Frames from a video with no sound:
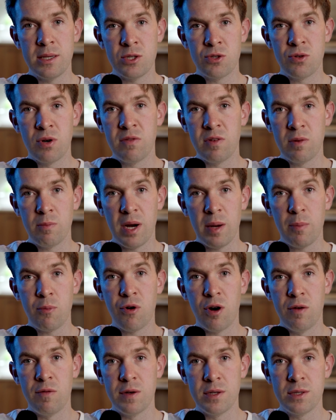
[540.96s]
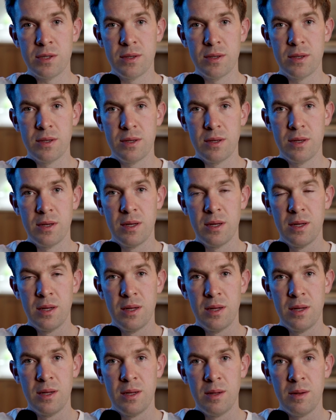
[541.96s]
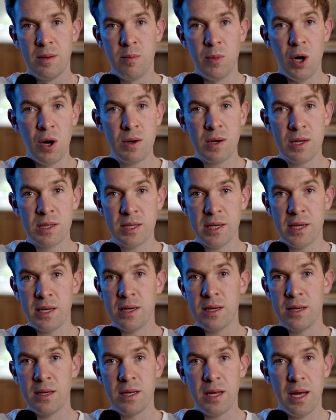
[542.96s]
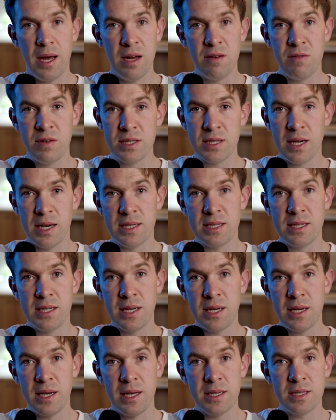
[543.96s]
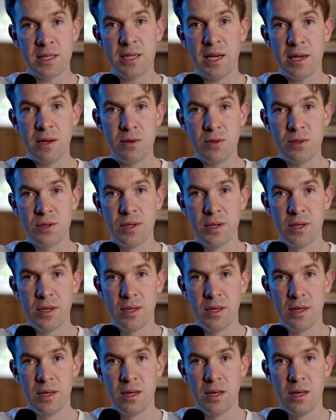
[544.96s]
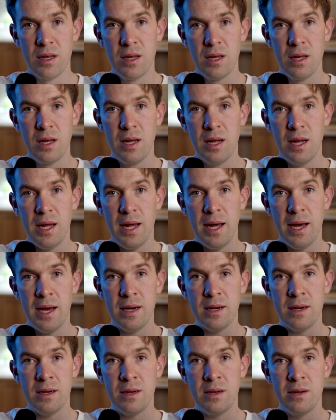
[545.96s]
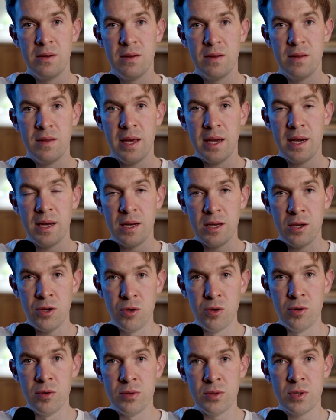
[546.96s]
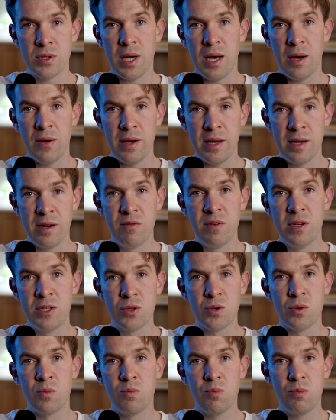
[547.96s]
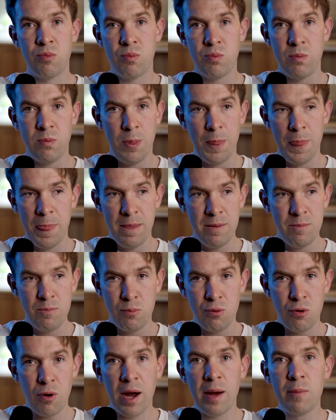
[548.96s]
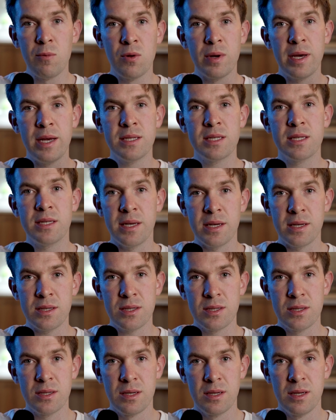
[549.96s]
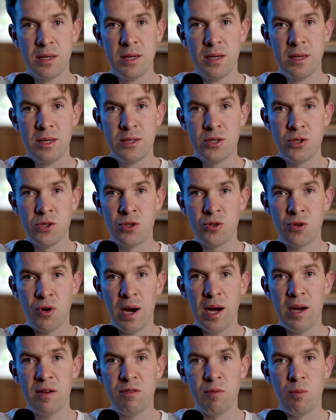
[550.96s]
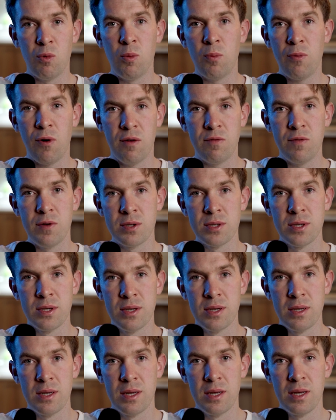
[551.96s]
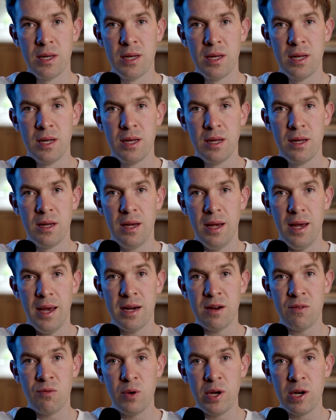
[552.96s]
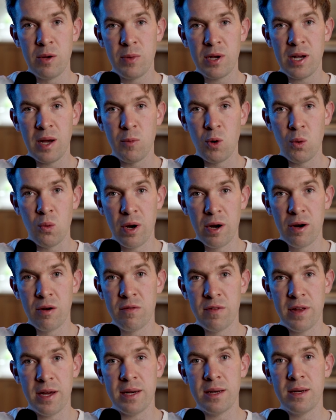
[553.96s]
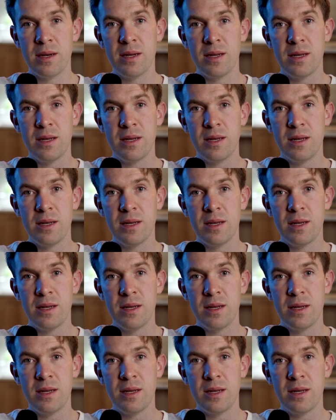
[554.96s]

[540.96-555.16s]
and driven by profit, marketing, advertising, and sales. And they're going to use our individual primal instincts to drive more profit. And if we don't become aware of that,